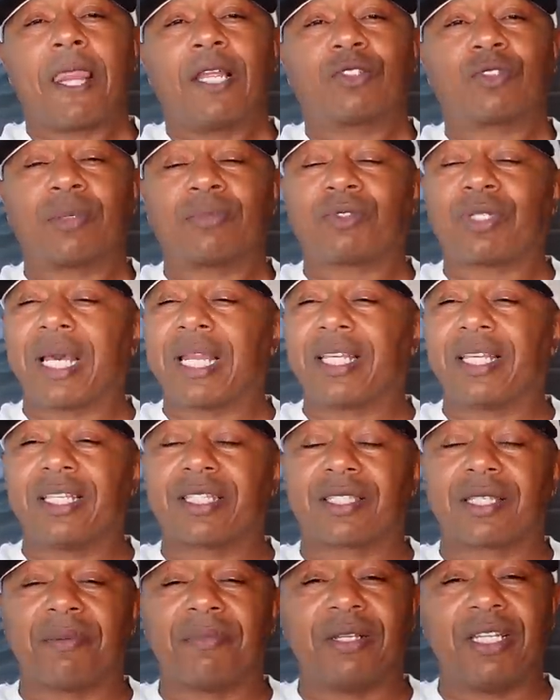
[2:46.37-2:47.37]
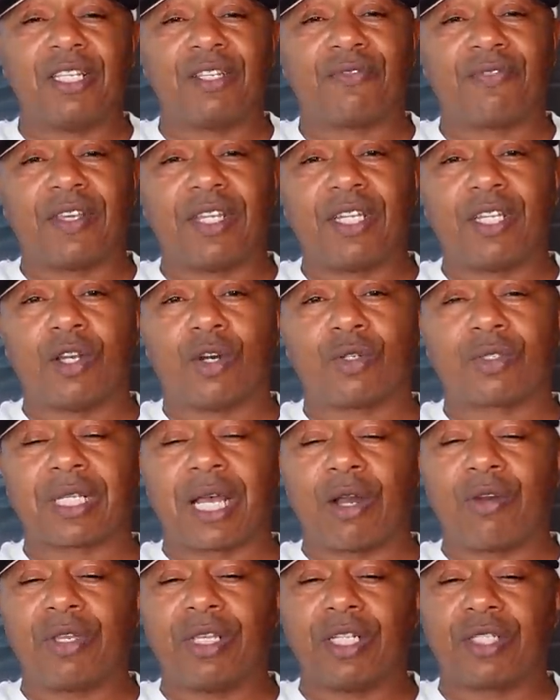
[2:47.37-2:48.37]
So I'm trying to get some of these videos
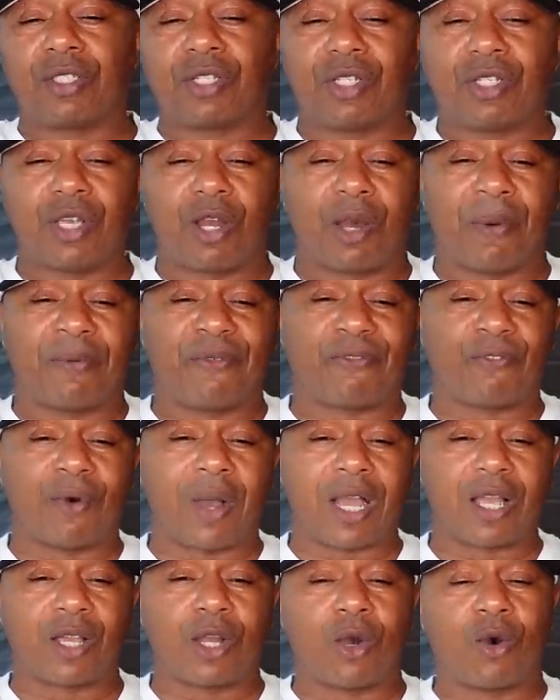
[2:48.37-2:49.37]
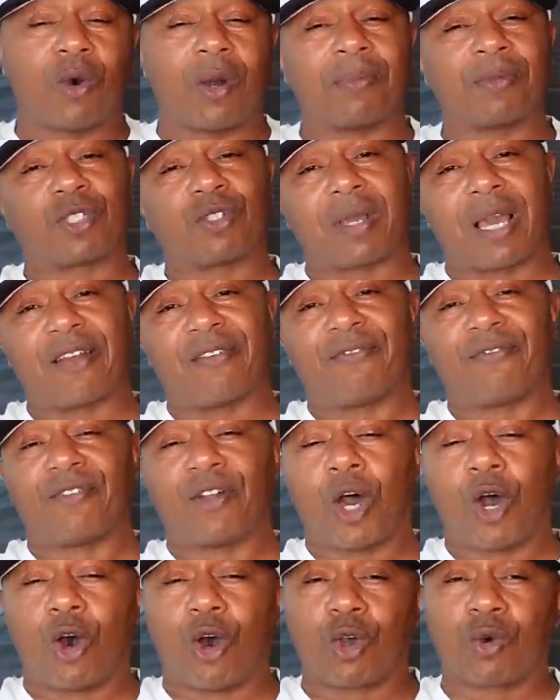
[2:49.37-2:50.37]
out here to y'all before I go. I'm gonna try to
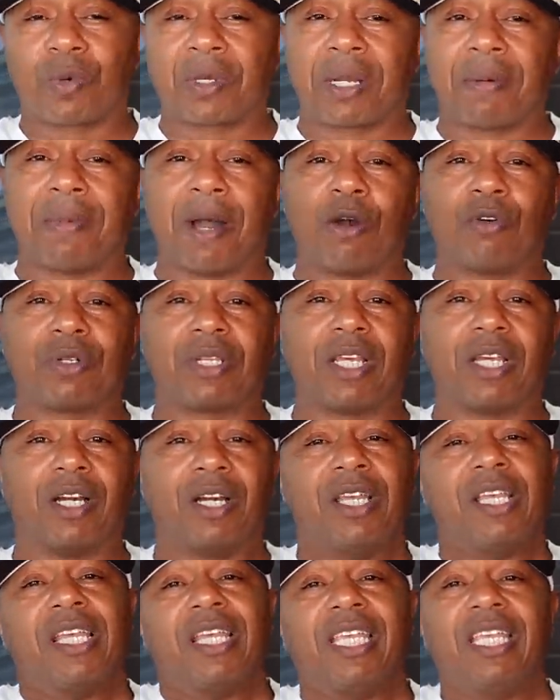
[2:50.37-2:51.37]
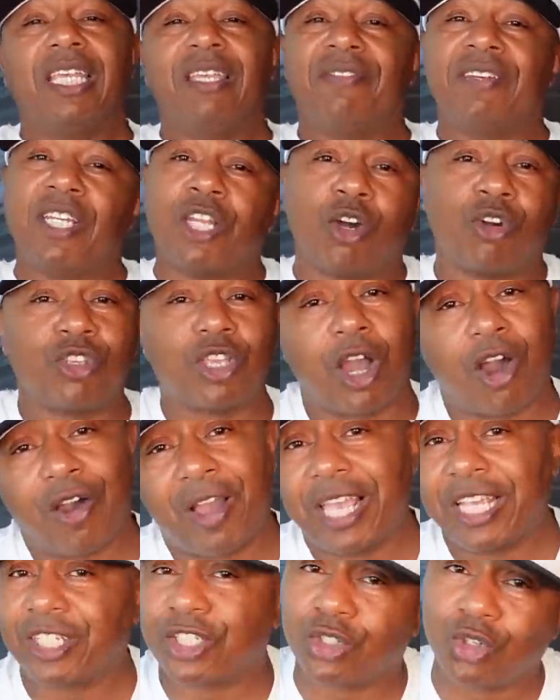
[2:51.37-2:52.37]
vlog when I'm out there. Even though y'all
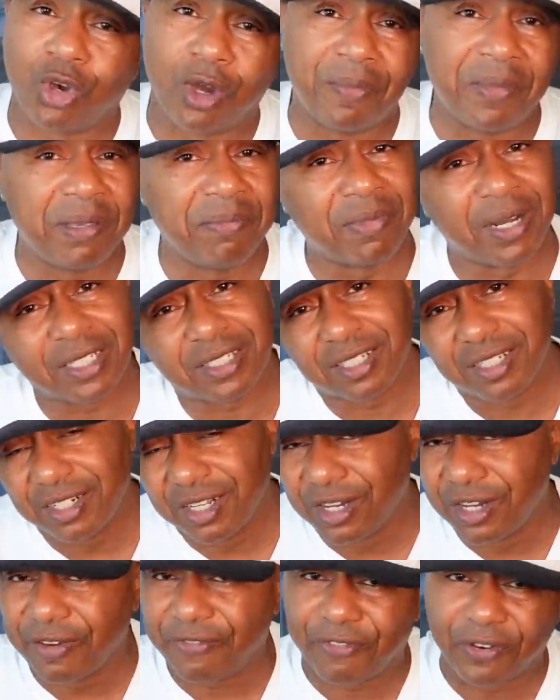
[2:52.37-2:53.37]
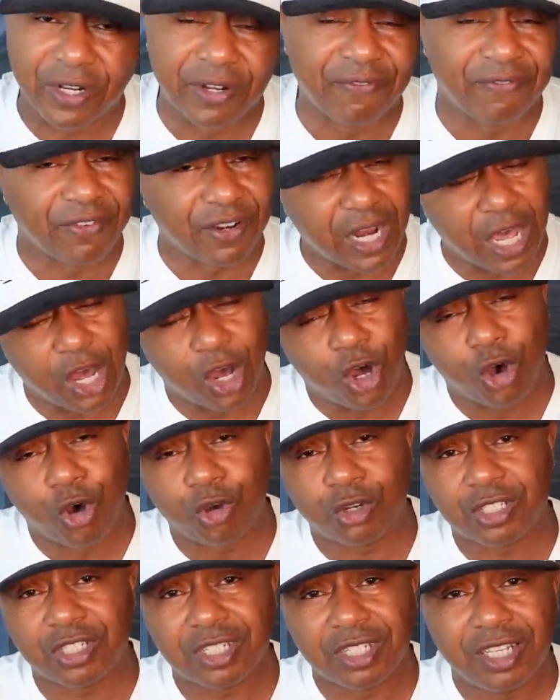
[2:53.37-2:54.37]
ain't showing me much love for the
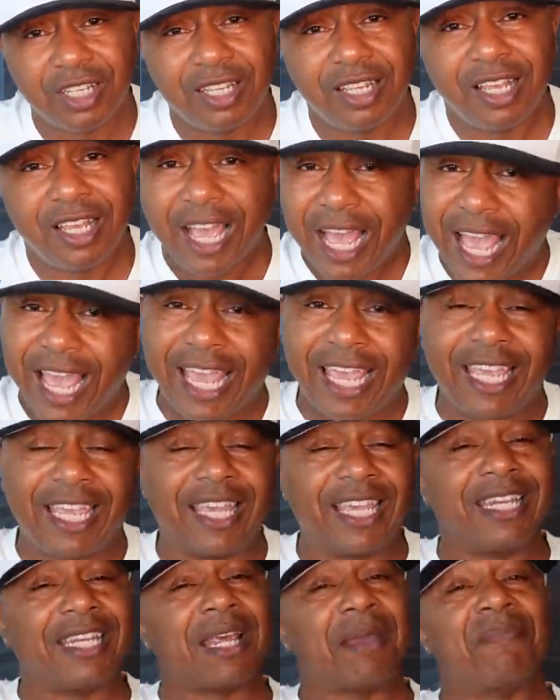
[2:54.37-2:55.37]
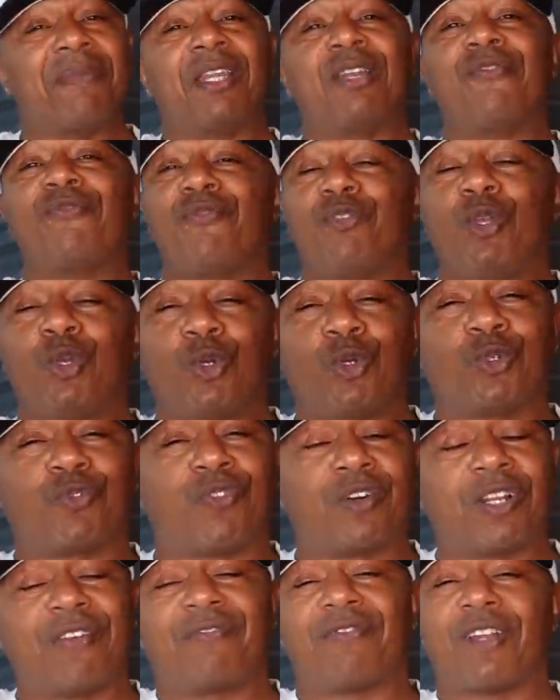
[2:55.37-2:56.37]
vlogs, I ain't getting that many views
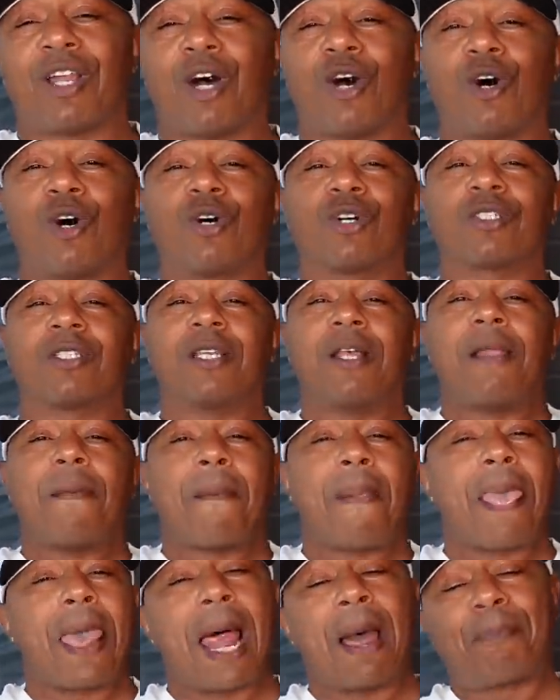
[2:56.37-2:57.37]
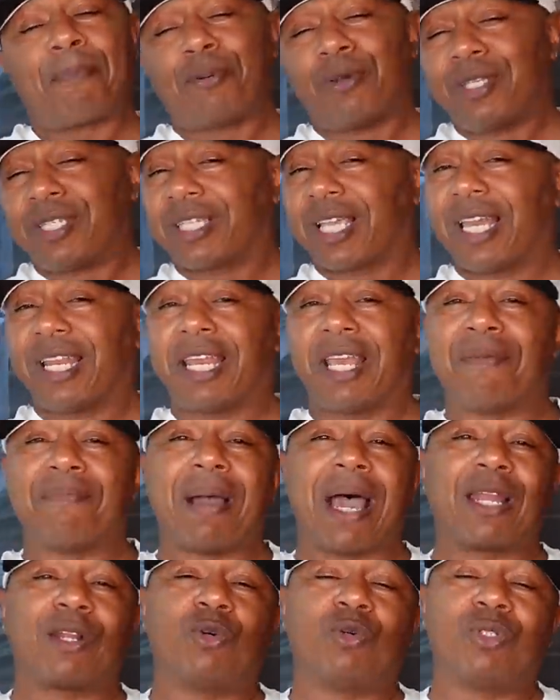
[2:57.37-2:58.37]
for the vlogs. I appreciate
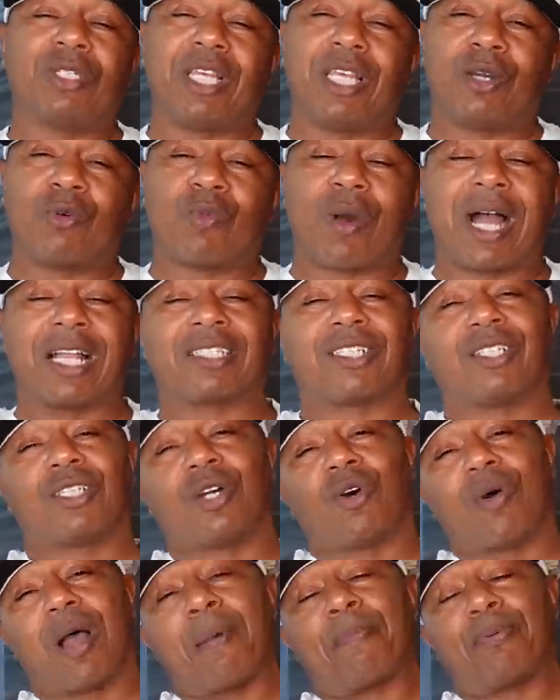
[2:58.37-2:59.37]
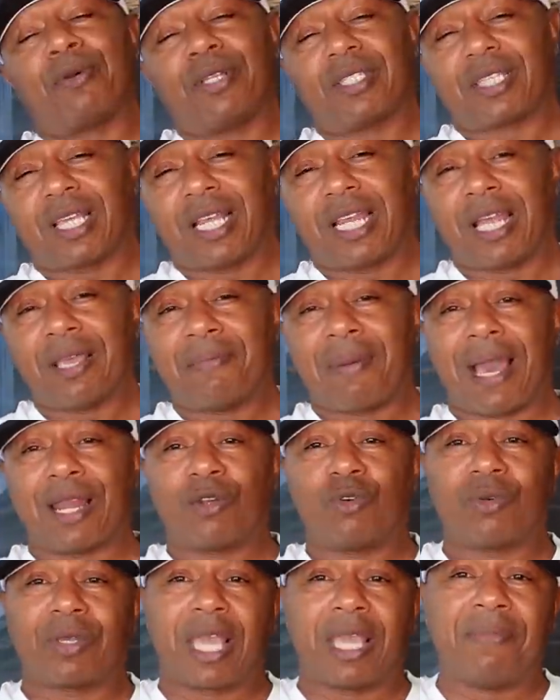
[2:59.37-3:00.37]
everybody who did watch it though. I appreciate everybody
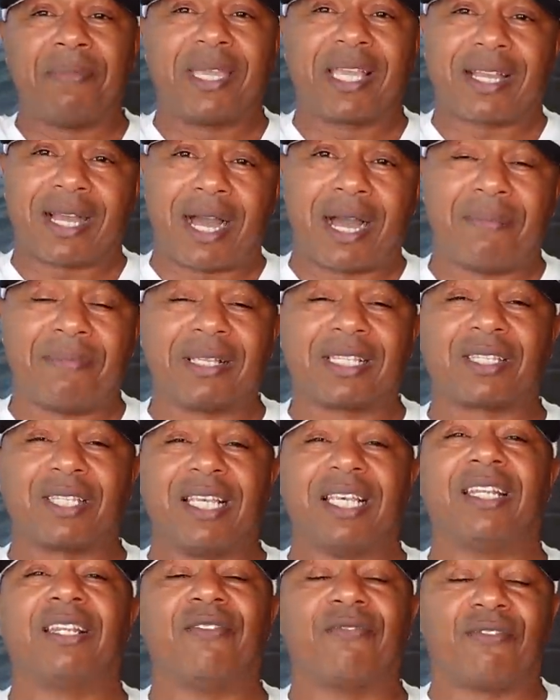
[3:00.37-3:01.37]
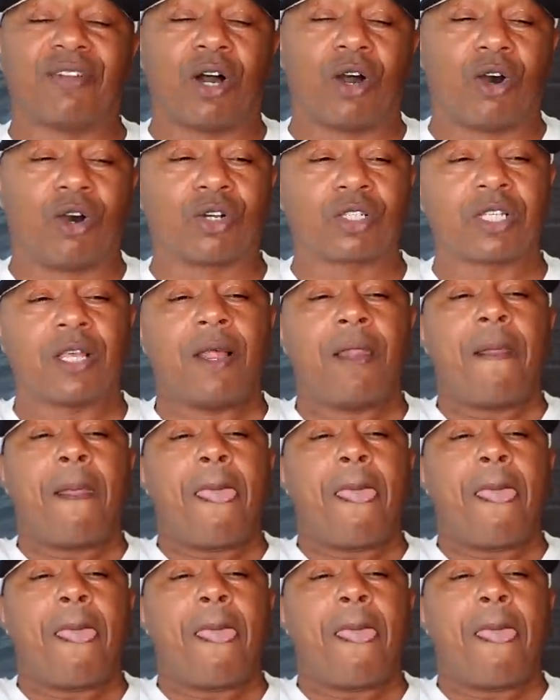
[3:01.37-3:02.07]
who gave me comments in the vlogs.